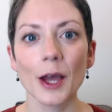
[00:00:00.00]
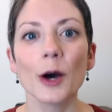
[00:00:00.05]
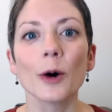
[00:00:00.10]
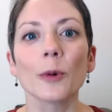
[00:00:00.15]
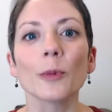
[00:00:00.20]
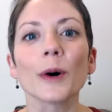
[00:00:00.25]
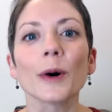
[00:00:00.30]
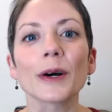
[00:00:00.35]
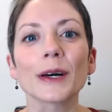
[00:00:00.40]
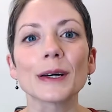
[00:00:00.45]

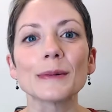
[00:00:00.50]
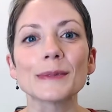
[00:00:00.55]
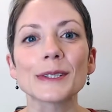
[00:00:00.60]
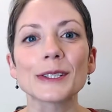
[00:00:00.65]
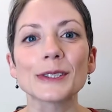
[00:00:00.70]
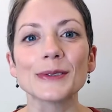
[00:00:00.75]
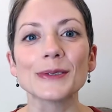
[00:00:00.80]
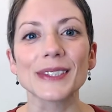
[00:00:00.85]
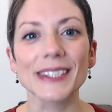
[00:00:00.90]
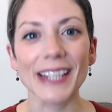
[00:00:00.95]
Welcome
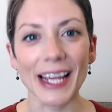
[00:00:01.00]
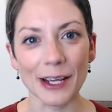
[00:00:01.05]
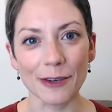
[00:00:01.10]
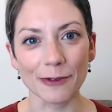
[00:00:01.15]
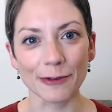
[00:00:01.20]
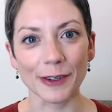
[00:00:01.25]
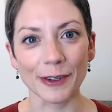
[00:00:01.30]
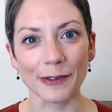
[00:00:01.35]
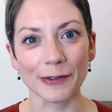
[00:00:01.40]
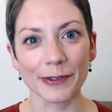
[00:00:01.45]
to
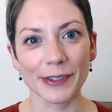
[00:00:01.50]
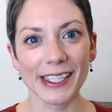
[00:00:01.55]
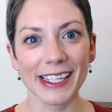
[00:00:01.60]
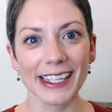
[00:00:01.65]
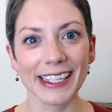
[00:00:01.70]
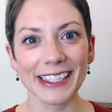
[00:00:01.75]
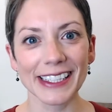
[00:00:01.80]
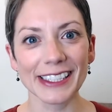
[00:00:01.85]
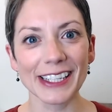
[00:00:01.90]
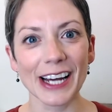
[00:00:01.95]
day
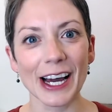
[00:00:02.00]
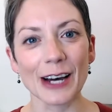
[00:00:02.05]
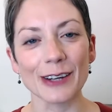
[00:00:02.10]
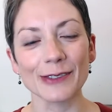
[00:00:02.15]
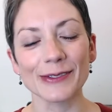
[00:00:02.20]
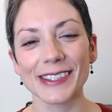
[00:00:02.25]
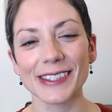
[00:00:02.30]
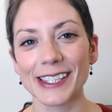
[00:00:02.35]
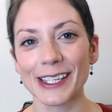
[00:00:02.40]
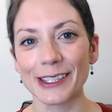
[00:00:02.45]
15
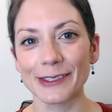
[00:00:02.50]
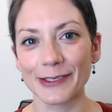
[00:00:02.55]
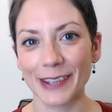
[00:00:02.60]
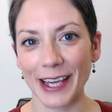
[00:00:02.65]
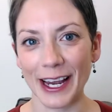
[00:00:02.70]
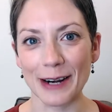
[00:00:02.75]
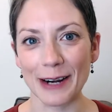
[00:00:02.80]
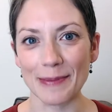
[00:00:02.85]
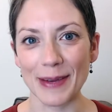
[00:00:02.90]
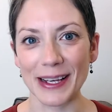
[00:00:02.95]
of
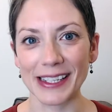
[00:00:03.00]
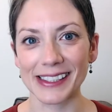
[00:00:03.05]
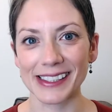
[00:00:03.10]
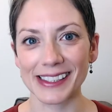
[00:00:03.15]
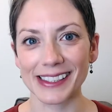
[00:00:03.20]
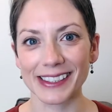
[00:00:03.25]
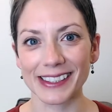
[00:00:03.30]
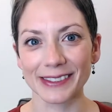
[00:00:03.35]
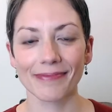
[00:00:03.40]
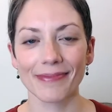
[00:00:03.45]

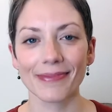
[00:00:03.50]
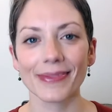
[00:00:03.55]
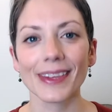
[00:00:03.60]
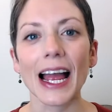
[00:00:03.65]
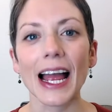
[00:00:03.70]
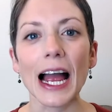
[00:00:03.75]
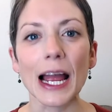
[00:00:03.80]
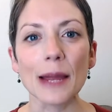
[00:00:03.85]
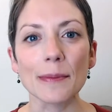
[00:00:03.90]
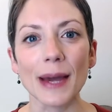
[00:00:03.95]
Self-Caremas.
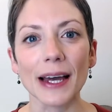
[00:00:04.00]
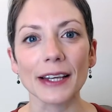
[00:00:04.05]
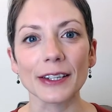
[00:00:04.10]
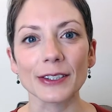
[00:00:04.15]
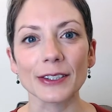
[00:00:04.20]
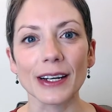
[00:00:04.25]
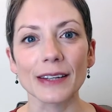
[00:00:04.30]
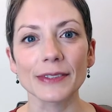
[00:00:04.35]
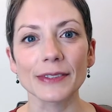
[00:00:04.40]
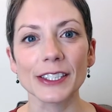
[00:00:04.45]
I'm
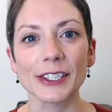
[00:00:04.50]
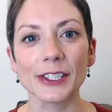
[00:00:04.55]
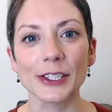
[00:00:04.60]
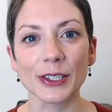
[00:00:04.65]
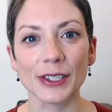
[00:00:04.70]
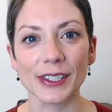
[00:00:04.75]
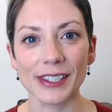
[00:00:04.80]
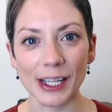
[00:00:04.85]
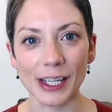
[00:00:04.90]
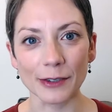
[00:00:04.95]
Heather
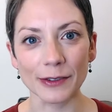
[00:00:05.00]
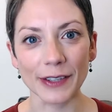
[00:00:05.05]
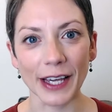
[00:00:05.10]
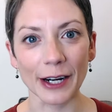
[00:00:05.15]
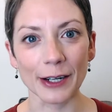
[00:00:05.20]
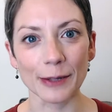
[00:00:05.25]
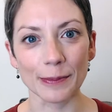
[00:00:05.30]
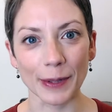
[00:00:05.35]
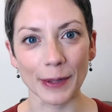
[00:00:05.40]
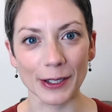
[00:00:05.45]
Evans, your self
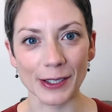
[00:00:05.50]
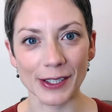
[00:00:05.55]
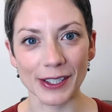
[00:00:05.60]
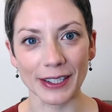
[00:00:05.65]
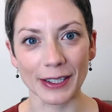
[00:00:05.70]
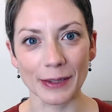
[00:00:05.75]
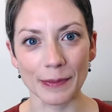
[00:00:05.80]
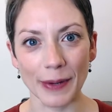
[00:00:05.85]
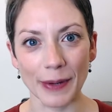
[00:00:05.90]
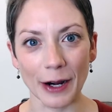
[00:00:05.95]
care and
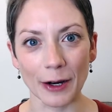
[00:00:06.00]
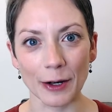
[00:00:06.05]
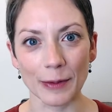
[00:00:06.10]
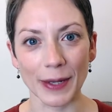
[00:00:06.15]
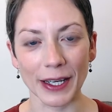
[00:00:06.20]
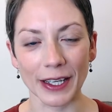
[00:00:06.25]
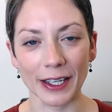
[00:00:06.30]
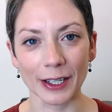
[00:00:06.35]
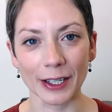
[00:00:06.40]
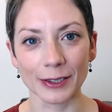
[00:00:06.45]
personal
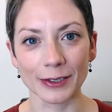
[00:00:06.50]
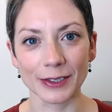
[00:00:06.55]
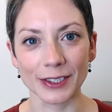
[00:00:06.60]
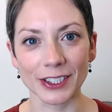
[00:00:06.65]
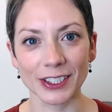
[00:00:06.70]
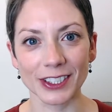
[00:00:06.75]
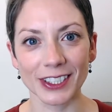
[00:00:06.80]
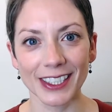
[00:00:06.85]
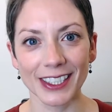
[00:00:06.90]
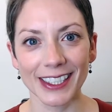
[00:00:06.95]
empowerment
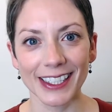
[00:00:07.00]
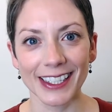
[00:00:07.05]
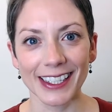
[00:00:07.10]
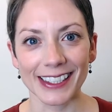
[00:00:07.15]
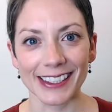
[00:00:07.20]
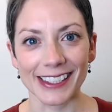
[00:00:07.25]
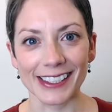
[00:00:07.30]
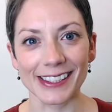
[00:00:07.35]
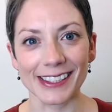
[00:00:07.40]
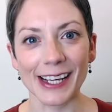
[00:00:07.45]
coach.
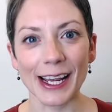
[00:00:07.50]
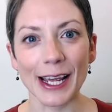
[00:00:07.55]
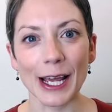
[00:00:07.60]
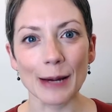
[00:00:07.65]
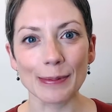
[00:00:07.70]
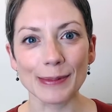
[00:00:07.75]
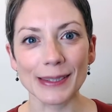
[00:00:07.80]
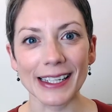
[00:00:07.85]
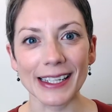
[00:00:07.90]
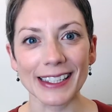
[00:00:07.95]
To stay
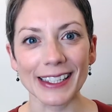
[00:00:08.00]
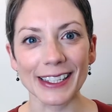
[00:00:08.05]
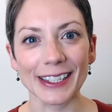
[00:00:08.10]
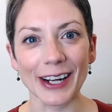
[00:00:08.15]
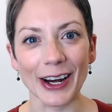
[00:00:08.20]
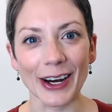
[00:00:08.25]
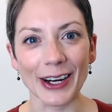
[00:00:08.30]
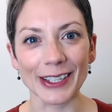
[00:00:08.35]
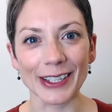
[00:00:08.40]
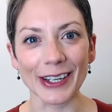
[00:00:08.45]

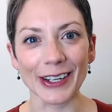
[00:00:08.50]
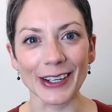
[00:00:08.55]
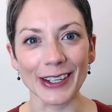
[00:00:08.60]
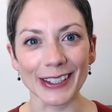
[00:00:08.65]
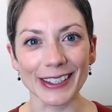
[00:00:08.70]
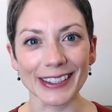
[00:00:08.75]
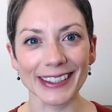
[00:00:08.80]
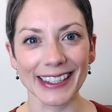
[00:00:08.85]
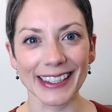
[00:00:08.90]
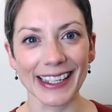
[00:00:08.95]
updated on
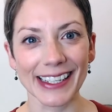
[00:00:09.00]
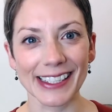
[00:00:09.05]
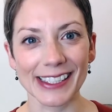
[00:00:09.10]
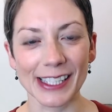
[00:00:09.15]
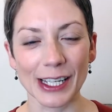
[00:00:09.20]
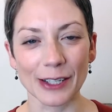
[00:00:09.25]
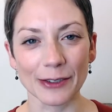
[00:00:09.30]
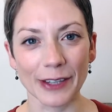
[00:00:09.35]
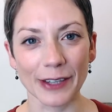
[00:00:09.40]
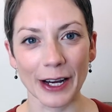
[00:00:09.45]
all things
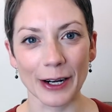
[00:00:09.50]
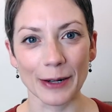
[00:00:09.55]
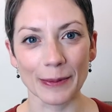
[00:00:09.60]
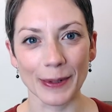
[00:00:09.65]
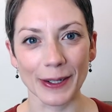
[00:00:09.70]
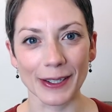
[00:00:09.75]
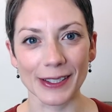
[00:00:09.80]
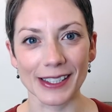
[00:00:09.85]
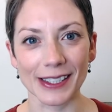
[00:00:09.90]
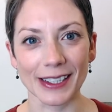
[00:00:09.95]
self care and
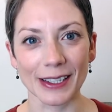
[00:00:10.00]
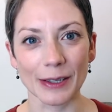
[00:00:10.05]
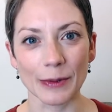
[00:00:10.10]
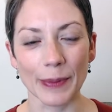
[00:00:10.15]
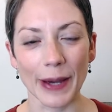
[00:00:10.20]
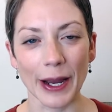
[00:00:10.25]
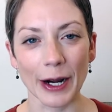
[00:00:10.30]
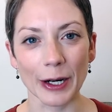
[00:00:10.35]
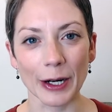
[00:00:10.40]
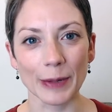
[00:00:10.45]
personal
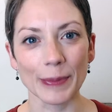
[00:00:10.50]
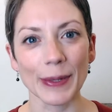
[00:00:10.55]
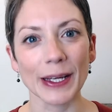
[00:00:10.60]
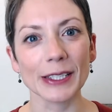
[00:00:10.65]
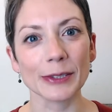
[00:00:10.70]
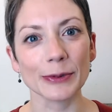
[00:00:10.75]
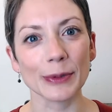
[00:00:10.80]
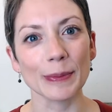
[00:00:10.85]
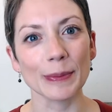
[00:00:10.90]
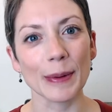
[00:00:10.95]

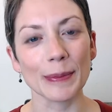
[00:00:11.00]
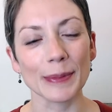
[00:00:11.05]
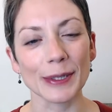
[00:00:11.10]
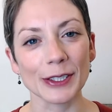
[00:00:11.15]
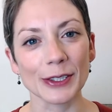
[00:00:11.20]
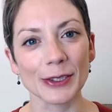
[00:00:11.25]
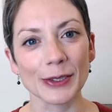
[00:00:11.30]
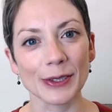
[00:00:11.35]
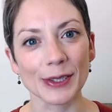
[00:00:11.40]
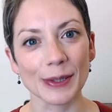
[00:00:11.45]
empowerment, remember
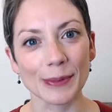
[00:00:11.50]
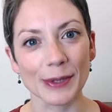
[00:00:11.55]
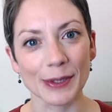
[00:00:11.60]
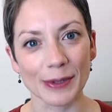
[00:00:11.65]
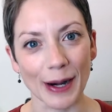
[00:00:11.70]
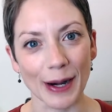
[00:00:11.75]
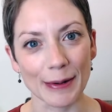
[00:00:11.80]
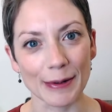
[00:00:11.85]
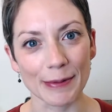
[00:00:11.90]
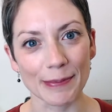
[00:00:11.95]
to
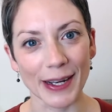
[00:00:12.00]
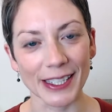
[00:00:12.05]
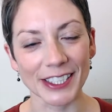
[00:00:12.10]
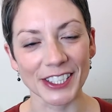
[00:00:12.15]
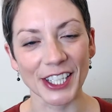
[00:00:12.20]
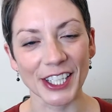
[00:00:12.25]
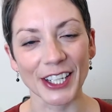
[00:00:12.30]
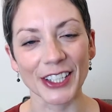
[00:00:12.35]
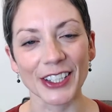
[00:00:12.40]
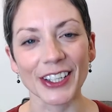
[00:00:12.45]
subscribe to my
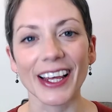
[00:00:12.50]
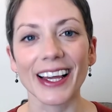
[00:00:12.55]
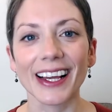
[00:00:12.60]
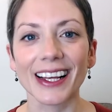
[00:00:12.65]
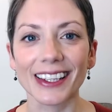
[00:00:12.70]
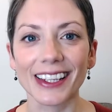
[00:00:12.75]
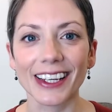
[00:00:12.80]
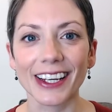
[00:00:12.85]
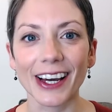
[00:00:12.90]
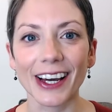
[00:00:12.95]
channel and
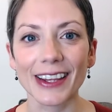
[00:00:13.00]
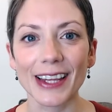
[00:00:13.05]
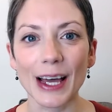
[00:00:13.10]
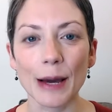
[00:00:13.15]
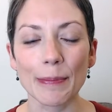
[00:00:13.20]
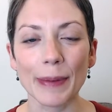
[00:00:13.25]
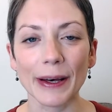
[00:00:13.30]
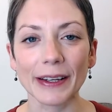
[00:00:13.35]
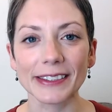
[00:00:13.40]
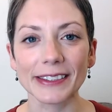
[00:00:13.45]
click on
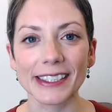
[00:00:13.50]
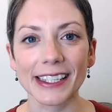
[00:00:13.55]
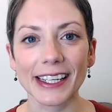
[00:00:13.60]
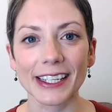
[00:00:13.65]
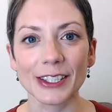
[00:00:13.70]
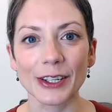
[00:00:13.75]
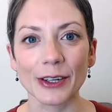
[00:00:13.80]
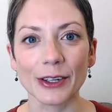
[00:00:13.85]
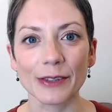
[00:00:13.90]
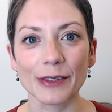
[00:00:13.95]
that bell to
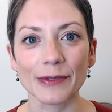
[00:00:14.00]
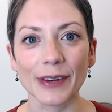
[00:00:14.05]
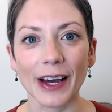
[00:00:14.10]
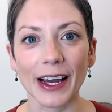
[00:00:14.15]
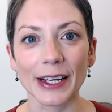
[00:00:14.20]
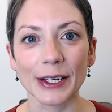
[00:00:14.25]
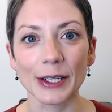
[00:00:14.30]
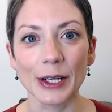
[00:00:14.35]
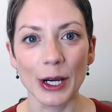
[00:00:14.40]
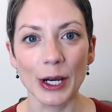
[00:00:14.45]
get
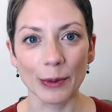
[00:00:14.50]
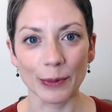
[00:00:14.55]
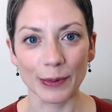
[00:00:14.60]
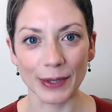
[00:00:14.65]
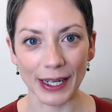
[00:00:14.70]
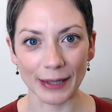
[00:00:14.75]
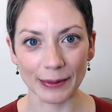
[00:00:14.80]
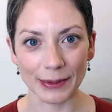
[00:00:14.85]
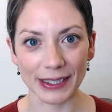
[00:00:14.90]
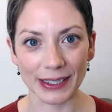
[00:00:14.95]
notified
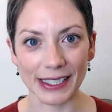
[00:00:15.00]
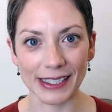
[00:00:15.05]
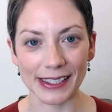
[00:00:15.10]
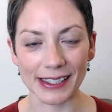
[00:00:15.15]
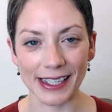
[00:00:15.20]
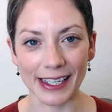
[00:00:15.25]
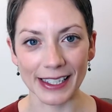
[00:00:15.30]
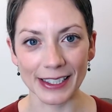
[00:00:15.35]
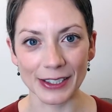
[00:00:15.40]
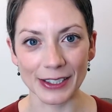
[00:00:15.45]
when I
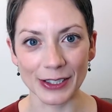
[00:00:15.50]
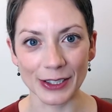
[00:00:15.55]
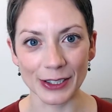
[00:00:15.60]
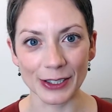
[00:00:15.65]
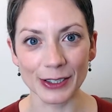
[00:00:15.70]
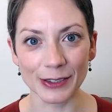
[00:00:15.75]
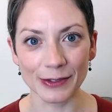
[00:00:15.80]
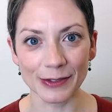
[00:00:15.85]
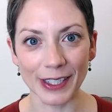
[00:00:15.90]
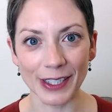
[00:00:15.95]
release a
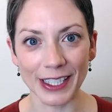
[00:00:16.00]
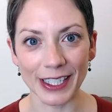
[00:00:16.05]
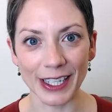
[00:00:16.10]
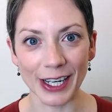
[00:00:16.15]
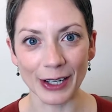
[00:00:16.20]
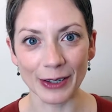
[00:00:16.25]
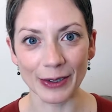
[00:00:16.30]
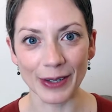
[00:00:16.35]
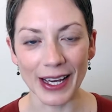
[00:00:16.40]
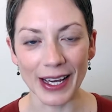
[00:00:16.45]
new
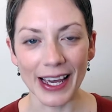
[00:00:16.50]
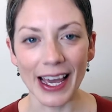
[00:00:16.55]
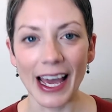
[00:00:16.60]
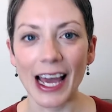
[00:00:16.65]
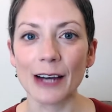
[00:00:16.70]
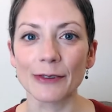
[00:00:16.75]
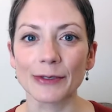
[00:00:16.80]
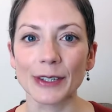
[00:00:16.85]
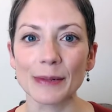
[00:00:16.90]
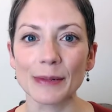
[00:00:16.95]
video
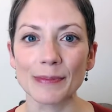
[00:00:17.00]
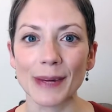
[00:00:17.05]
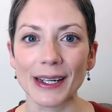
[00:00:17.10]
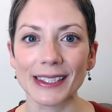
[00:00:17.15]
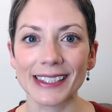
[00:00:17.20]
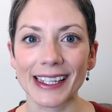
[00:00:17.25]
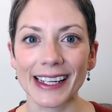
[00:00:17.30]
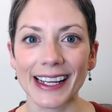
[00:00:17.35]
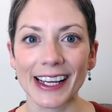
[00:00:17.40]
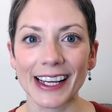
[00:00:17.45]
every
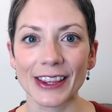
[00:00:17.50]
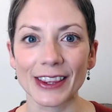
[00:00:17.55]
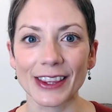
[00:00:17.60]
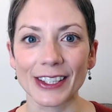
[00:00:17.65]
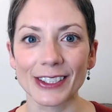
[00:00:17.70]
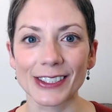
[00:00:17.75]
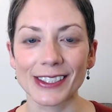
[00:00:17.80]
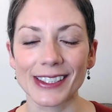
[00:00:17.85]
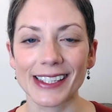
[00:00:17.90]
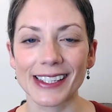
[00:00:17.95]
Monday and
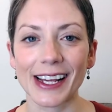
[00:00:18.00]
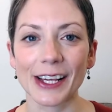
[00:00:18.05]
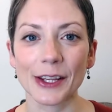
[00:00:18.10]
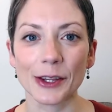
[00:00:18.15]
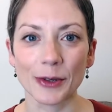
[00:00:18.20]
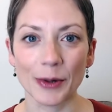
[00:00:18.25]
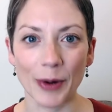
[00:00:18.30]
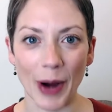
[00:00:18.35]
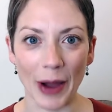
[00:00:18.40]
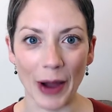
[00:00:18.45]
Thursday
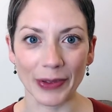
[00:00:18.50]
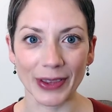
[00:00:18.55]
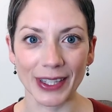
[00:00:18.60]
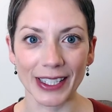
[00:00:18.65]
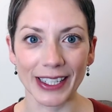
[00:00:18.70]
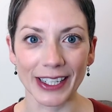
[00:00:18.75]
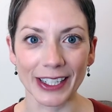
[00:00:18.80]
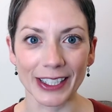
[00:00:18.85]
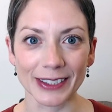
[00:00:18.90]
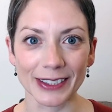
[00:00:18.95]
throughout the
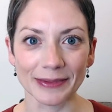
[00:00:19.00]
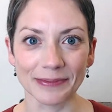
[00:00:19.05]
year.